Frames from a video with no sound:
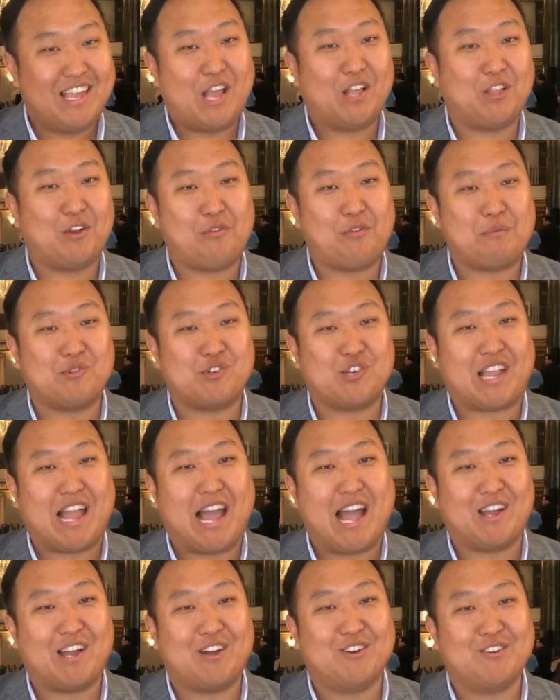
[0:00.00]
hello from
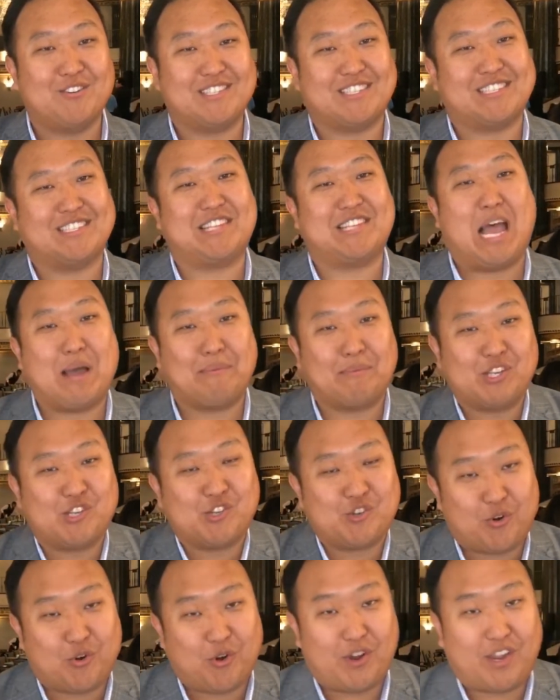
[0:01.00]
Chicago. This is Tommy
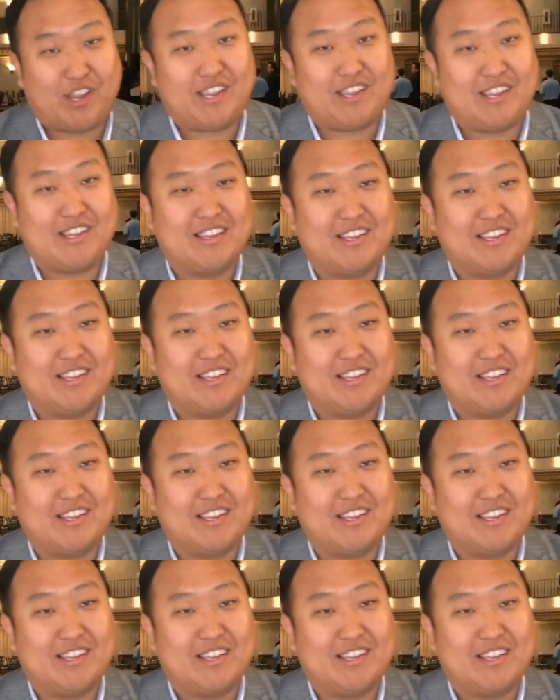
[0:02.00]
Choi,